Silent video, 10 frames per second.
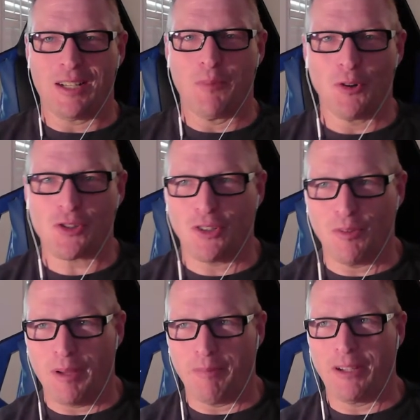and emotional
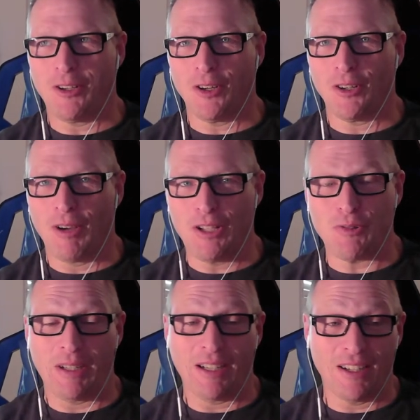about my daughter
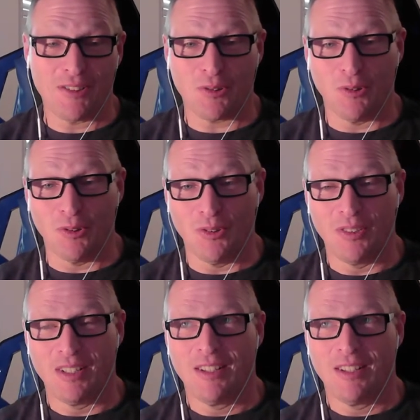graduating high school.